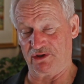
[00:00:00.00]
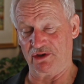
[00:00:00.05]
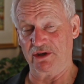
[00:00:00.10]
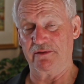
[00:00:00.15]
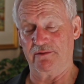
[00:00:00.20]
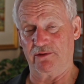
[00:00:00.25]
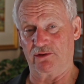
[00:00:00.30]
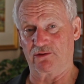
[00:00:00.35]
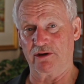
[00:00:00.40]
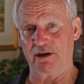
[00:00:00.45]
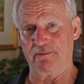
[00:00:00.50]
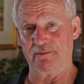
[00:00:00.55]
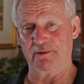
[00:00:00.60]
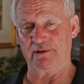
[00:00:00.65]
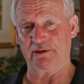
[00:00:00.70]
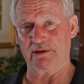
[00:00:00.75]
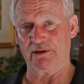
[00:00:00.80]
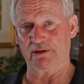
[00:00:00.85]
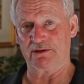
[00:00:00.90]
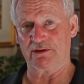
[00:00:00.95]
receive the
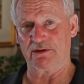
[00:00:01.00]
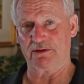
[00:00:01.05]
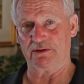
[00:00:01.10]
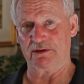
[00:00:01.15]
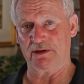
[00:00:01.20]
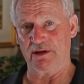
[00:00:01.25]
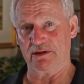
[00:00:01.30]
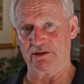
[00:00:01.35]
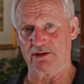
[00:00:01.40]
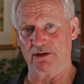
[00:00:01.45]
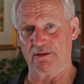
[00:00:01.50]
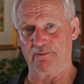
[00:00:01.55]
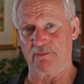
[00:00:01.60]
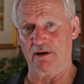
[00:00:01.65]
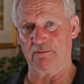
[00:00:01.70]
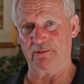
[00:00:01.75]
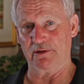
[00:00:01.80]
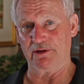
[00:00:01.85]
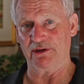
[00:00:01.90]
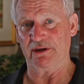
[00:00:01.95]
treatment that she
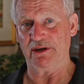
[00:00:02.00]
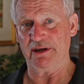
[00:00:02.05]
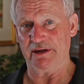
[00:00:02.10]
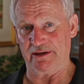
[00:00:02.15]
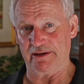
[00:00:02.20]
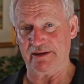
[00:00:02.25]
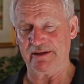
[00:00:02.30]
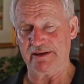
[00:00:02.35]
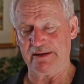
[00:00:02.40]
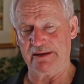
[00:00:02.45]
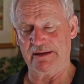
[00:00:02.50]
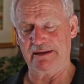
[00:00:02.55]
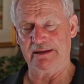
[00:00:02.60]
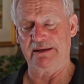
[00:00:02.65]
probably needed,